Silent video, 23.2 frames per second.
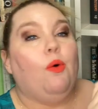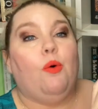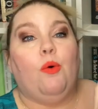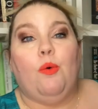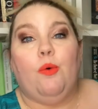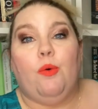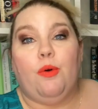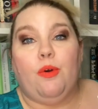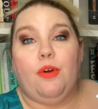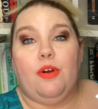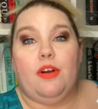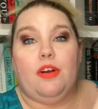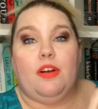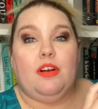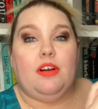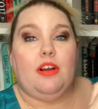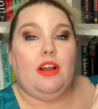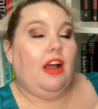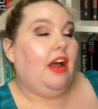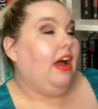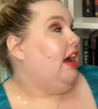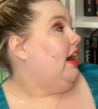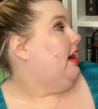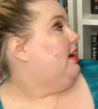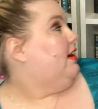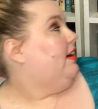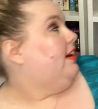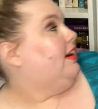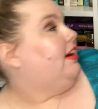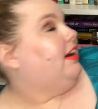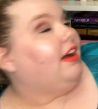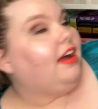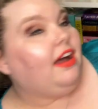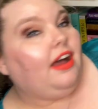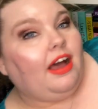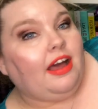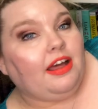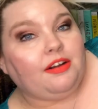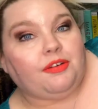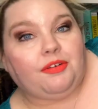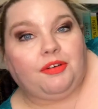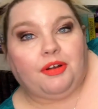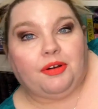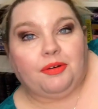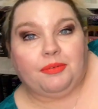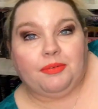Or, I
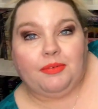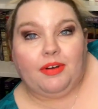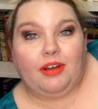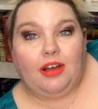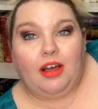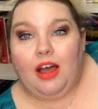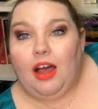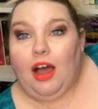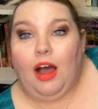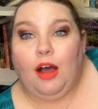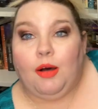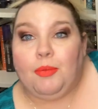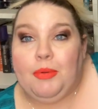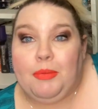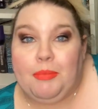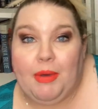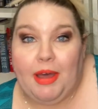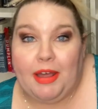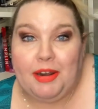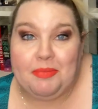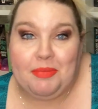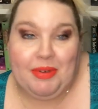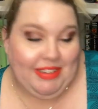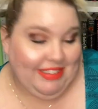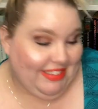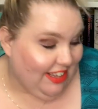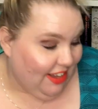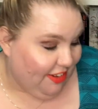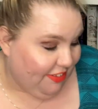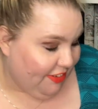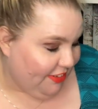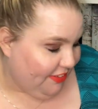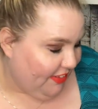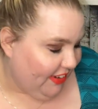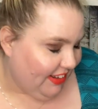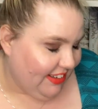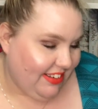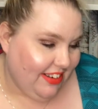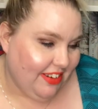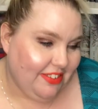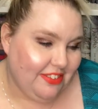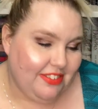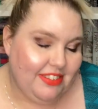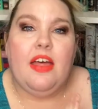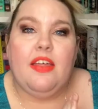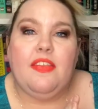don't know. I'll be mad at myself if I
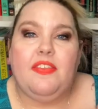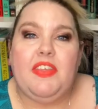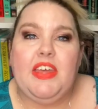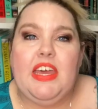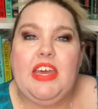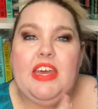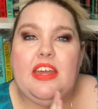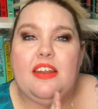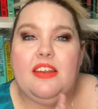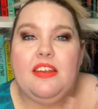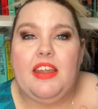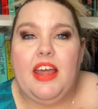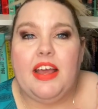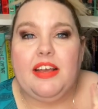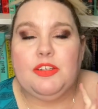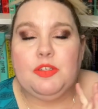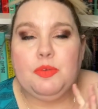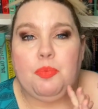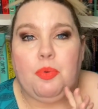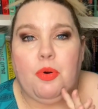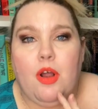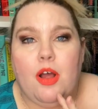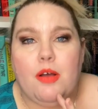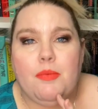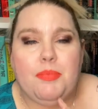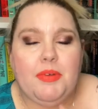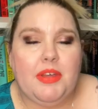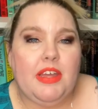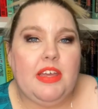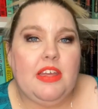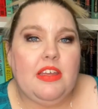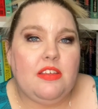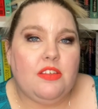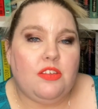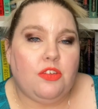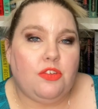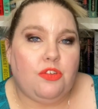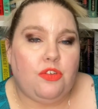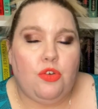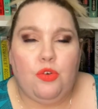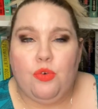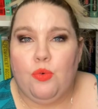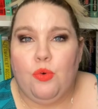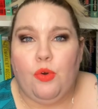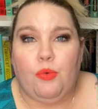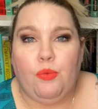don't. The next prompt is
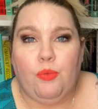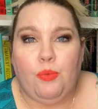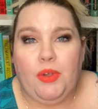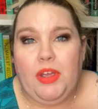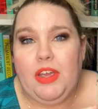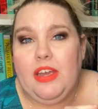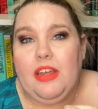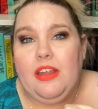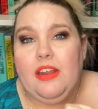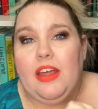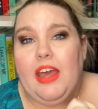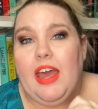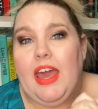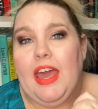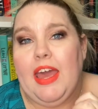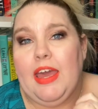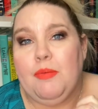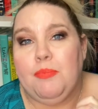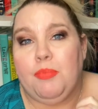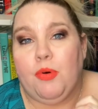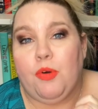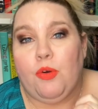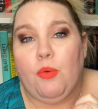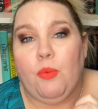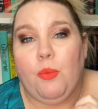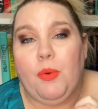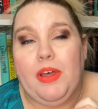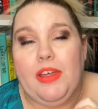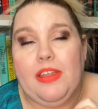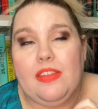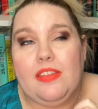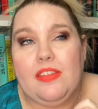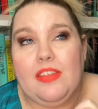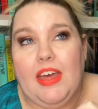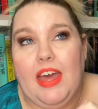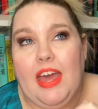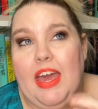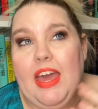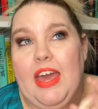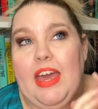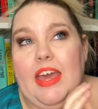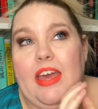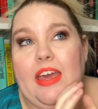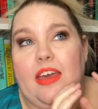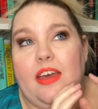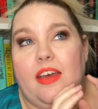to read a book with
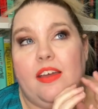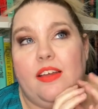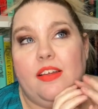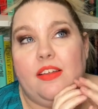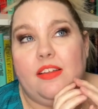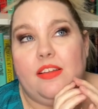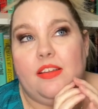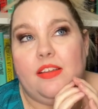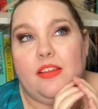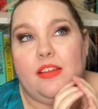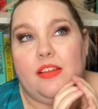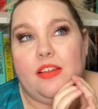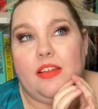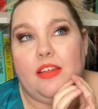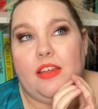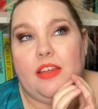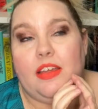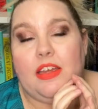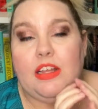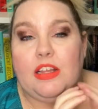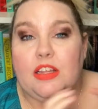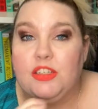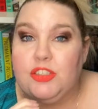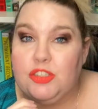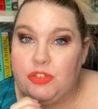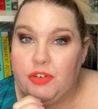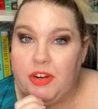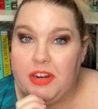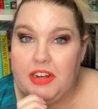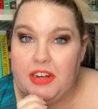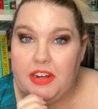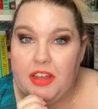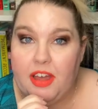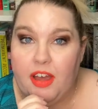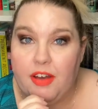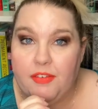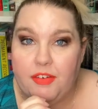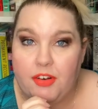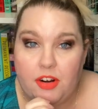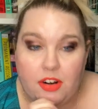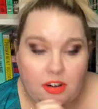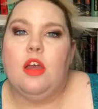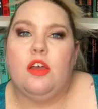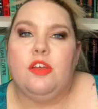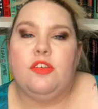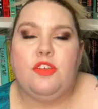a illustrated
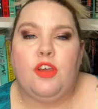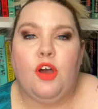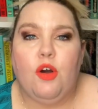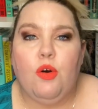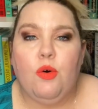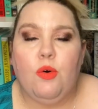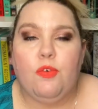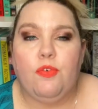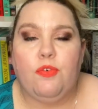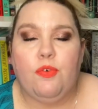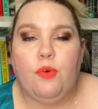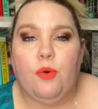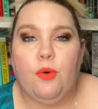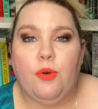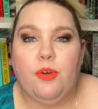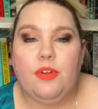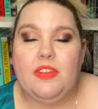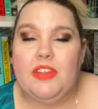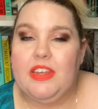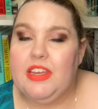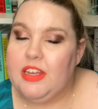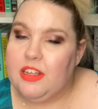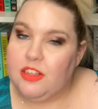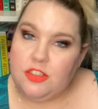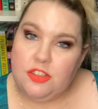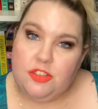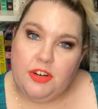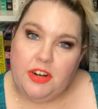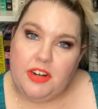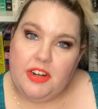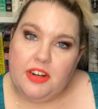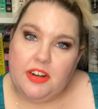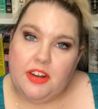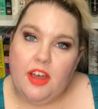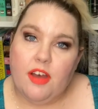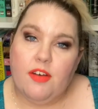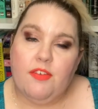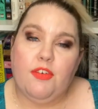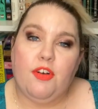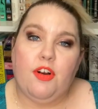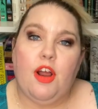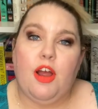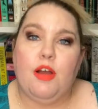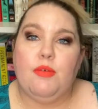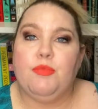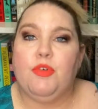cover. So for the illustrated
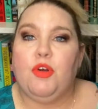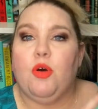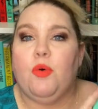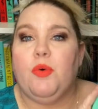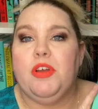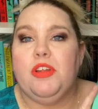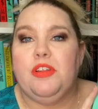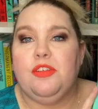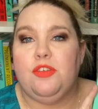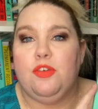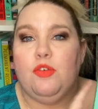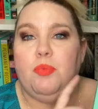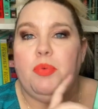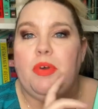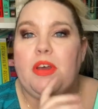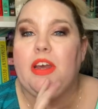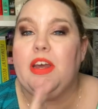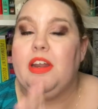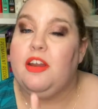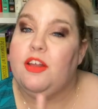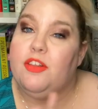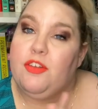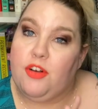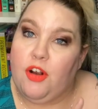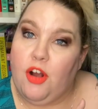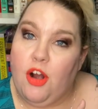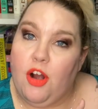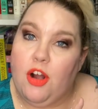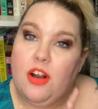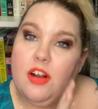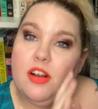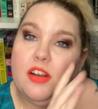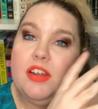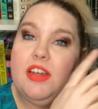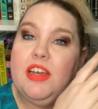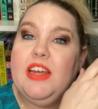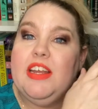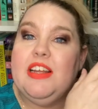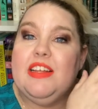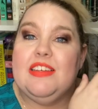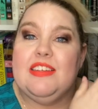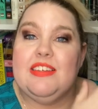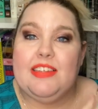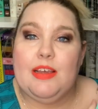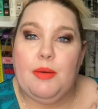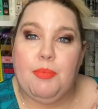cover, I'm going to pick another arc. It
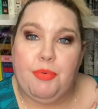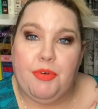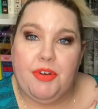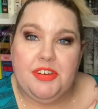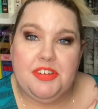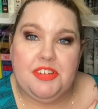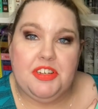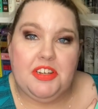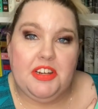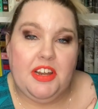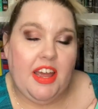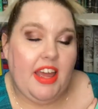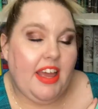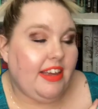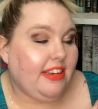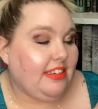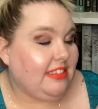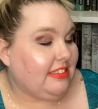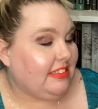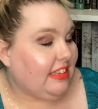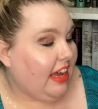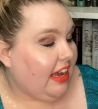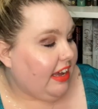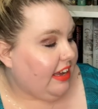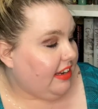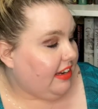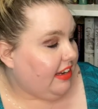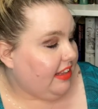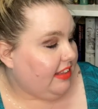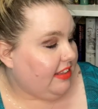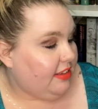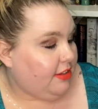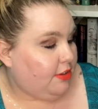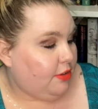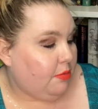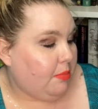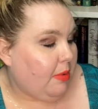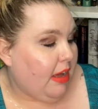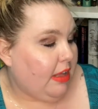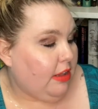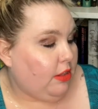is Separation Anxiety, and this is by